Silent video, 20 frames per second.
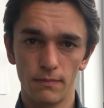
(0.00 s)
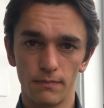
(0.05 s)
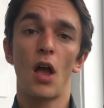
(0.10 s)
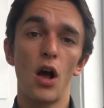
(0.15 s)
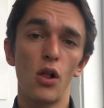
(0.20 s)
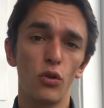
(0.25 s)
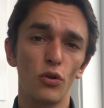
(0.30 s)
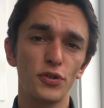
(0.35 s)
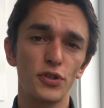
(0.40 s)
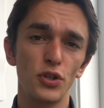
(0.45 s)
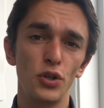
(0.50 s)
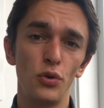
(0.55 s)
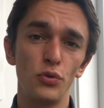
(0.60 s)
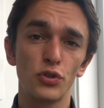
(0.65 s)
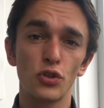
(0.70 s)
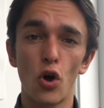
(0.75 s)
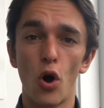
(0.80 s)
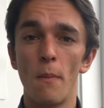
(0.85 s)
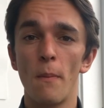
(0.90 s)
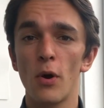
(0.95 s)
I'll also use
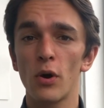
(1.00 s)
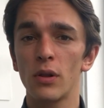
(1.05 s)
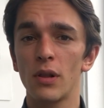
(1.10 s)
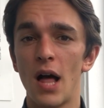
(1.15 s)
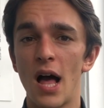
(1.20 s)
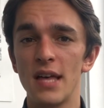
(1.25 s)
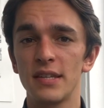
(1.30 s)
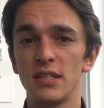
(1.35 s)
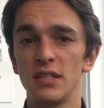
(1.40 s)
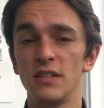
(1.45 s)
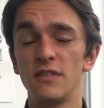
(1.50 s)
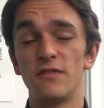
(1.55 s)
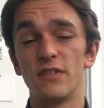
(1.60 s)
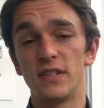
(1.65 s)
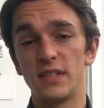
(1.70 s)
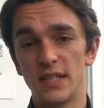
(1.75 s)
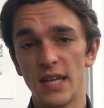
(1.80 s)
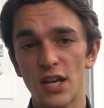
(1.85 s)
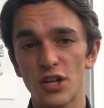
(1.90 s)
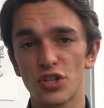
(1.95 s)
combo classes for
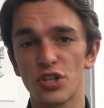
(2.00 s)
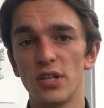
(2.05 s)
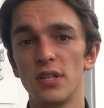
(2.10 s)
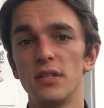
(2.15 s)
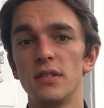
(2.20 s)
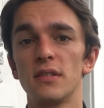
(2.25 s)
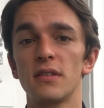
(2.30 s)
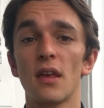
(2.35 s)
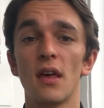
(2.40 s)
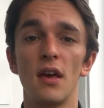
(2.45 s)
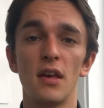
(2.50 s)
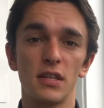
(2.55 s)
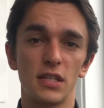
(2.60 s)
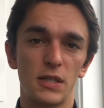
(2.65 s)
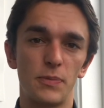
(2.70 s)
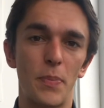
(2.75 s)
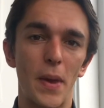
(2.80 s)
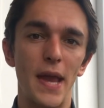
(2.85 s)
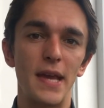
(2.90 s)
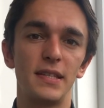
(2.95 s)
sections,
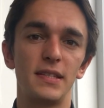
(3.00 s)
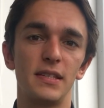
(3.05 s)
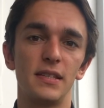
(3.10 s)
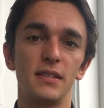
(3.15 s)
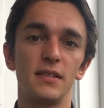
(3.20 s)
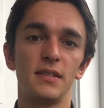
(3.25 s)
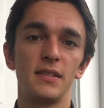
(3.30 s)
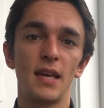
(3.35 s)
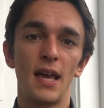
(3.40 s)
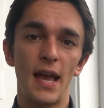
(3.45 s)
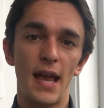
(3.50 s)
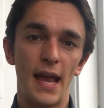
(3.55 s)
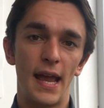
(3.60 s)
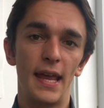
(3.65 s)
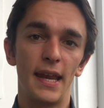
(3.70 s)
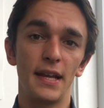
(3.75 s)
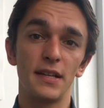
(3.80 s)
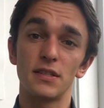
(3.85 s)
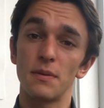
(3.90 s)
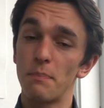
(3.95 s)
spaces,
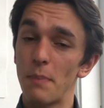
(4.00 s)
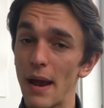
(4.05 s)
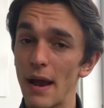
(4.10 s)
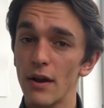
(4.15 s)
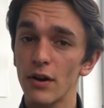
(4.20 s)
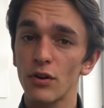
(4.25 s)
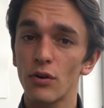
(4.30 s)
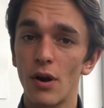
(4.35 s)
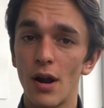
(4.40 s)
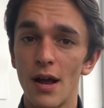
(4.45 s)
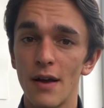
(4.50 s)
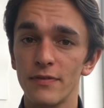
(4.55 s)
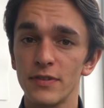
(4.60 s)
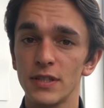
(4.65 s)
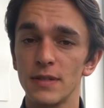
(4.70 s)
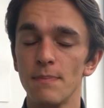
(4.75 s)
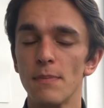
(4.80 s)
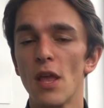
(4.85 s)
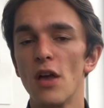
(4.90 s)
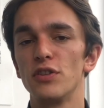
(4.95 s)
headings and
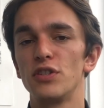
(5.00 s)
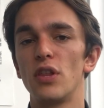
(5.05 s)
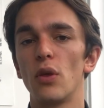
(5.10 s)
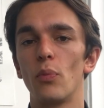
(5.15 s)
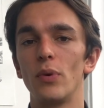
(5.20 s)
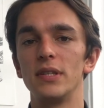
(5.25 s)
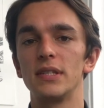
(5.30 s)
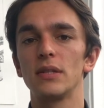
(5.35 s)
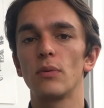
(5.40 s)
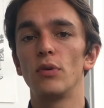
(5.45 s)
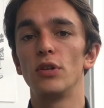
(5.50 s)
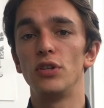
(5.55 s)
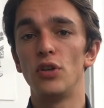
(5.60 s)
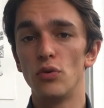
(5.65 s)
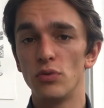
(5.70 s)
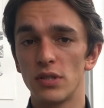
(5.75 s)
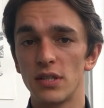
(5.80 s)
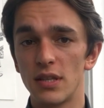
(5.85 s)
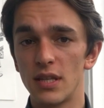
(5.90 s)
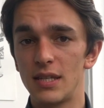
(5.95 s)
paragraphs, so that when someone
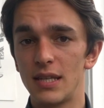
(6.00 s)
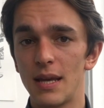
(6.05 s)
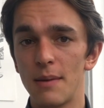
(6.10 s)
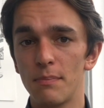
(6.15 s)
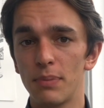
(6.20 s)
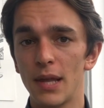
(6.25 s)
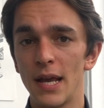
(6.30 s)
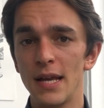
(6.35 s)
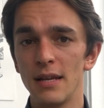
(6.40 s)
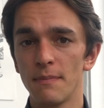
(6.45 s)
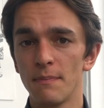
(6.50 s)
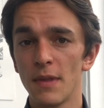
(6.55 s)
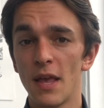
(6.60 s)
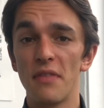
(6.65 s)
uses the template,